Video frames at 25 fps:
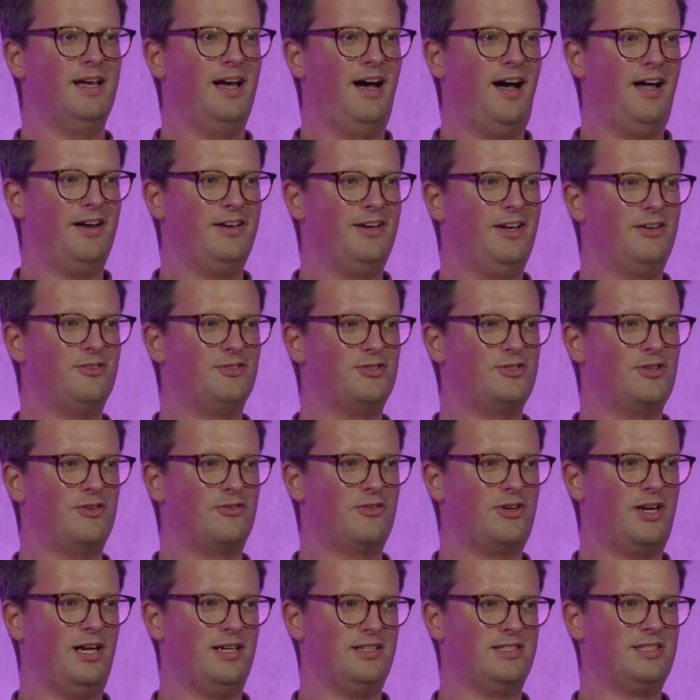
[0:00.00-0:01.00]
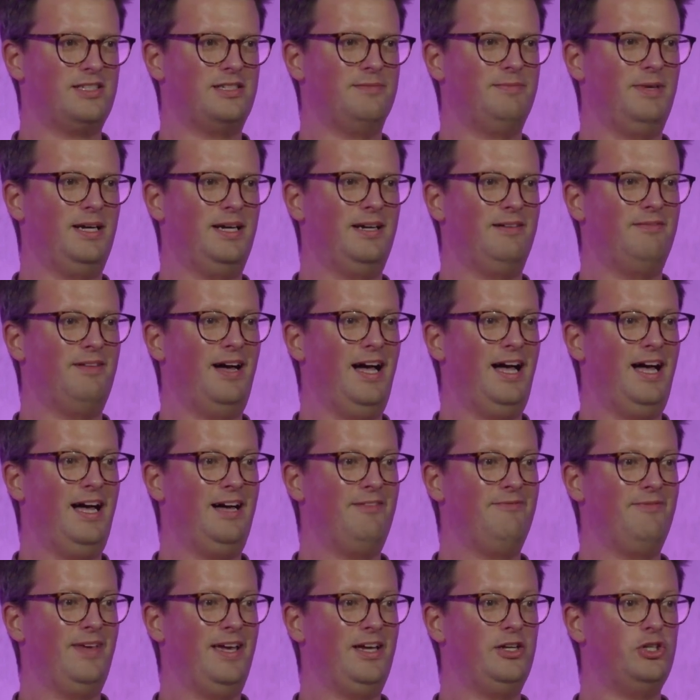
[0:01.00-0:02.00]
unknown sort of customer
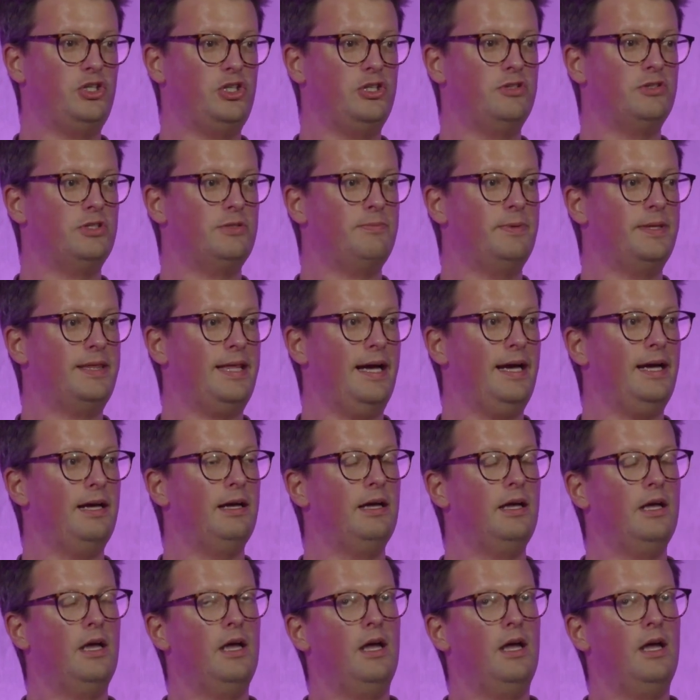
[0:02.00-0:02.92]
issues with that.